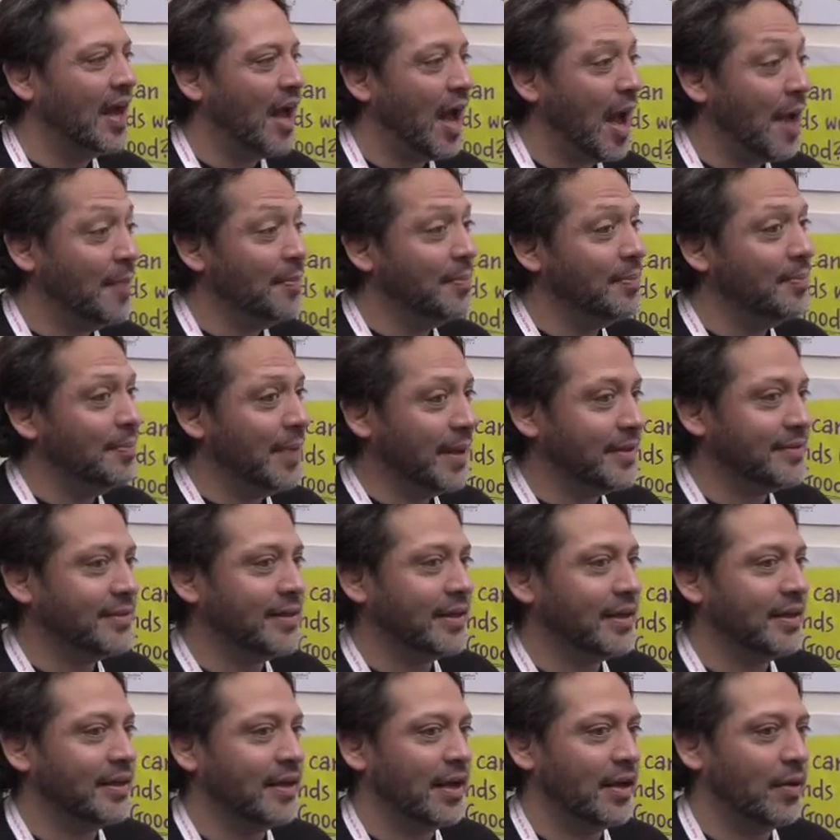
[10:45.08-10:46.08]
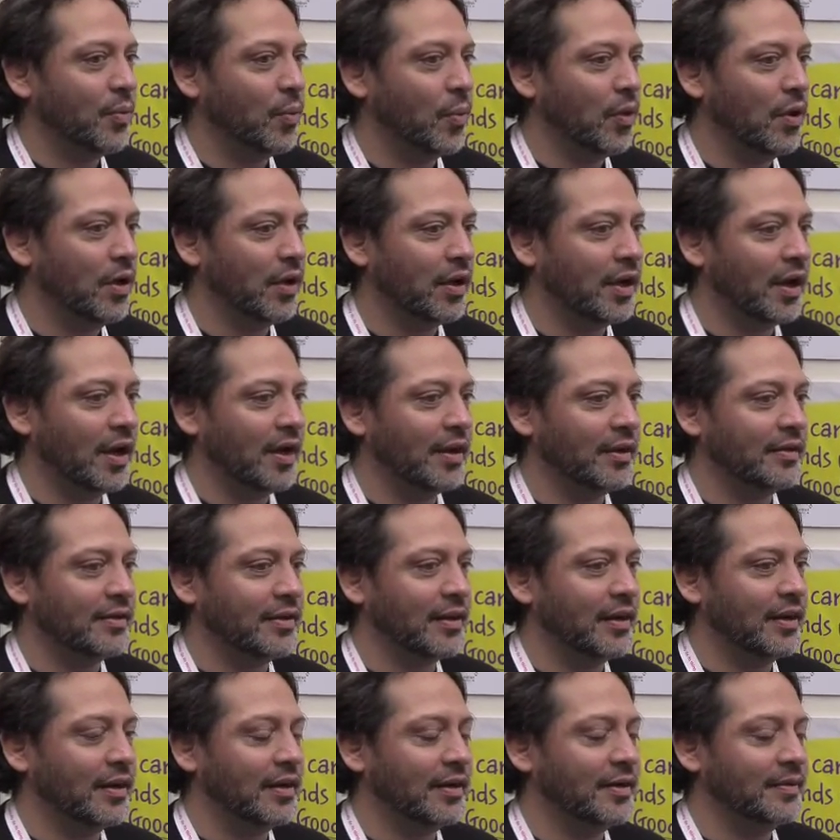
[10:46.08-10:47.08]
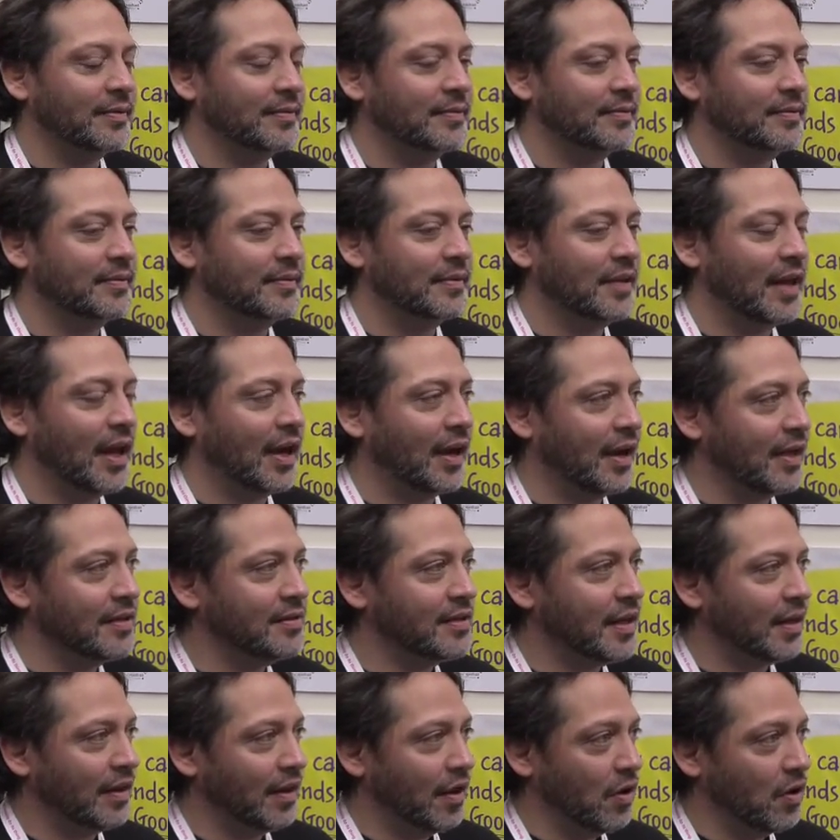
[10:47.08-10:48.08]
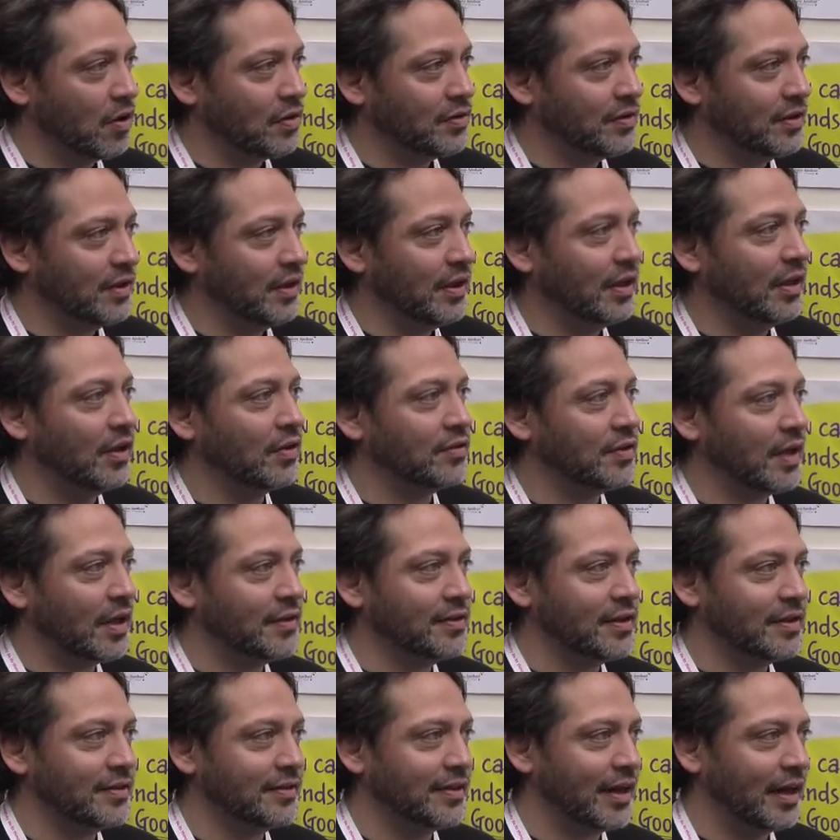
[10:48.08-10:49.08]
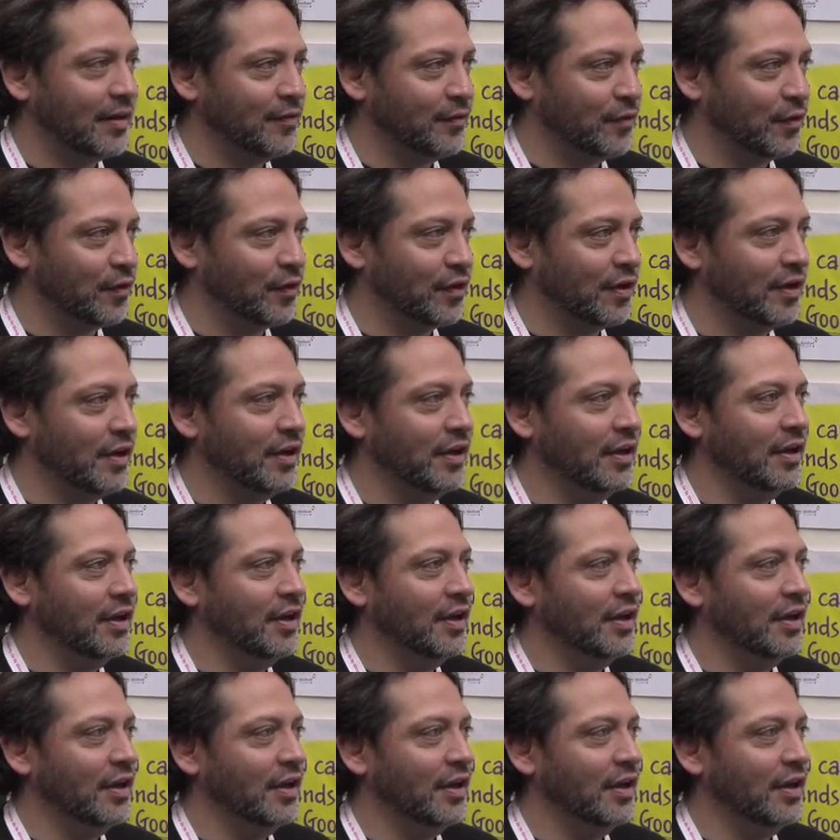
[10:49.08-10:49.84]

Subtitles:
I'm Mexican. I work at La Agencia de ORCI in Los Angeles, California,